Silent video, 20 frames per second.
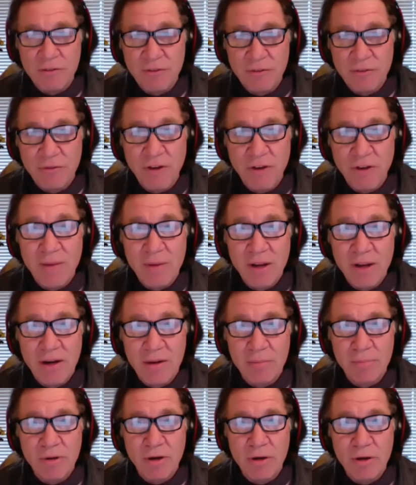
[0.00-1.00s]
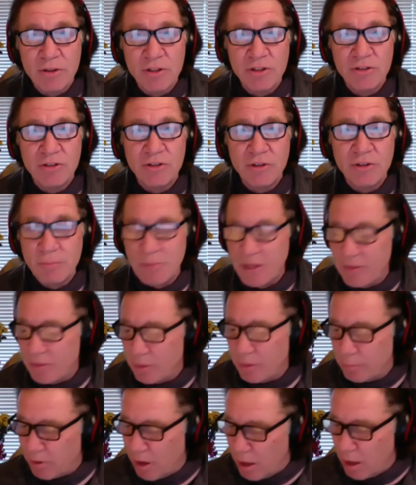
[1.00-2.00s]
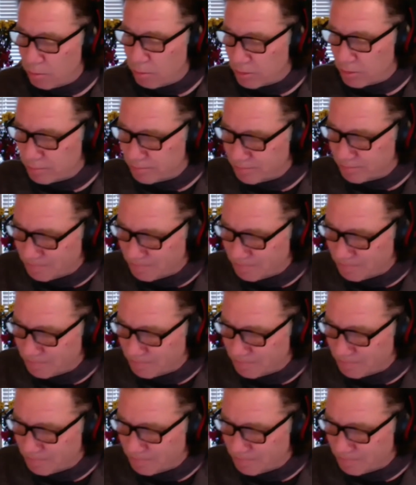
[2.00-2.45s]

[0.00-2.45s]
framing an approach to meet the problem.